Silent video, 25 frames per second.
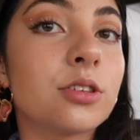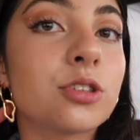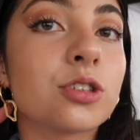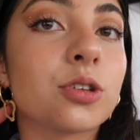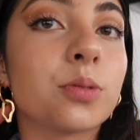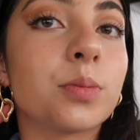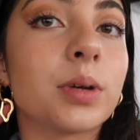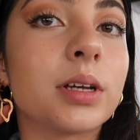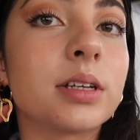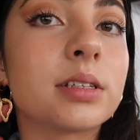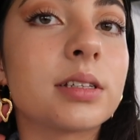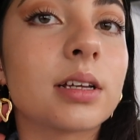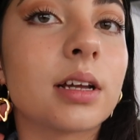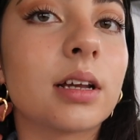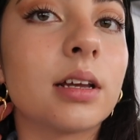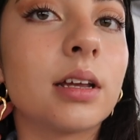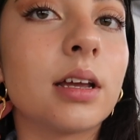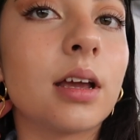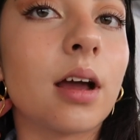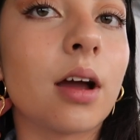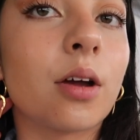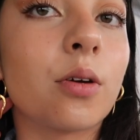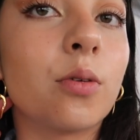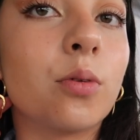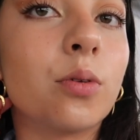So
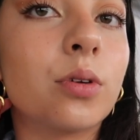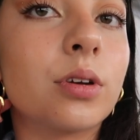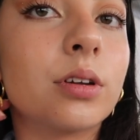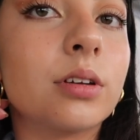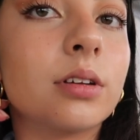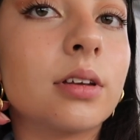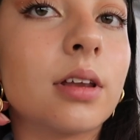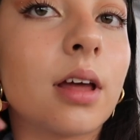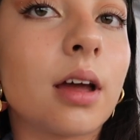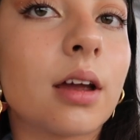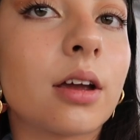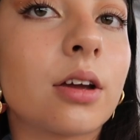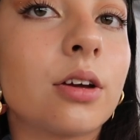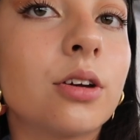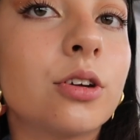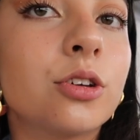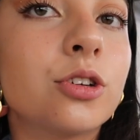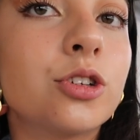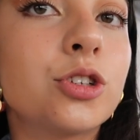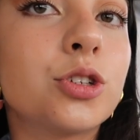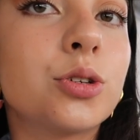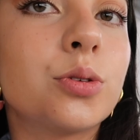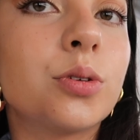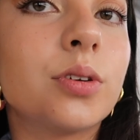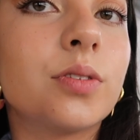basically I ordered like
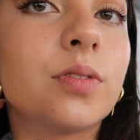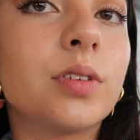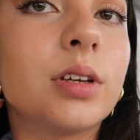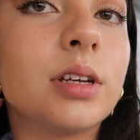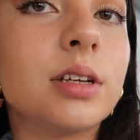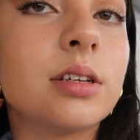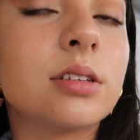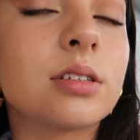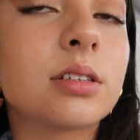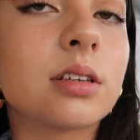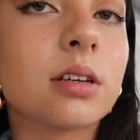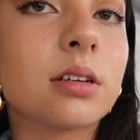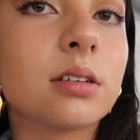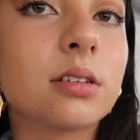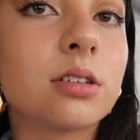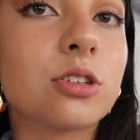two of these